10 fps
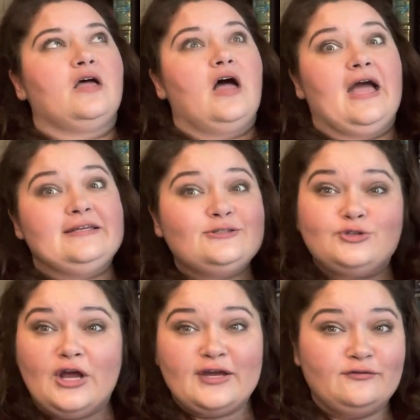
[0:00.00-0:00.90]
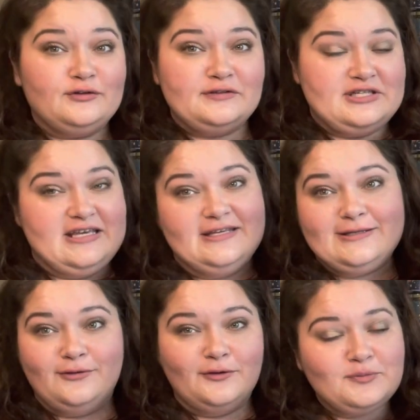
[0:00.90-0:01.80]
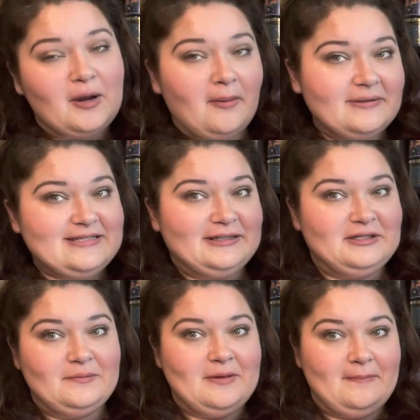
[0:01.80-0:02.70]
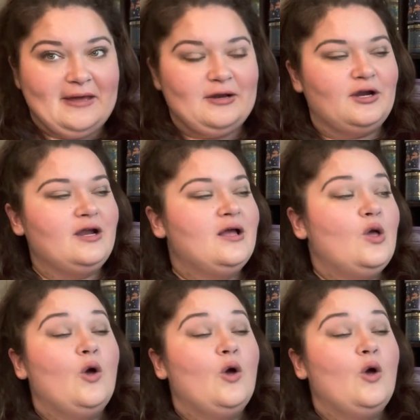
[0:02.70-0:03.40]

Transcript: iced dragon fruit tea. So those probably did a little bit better,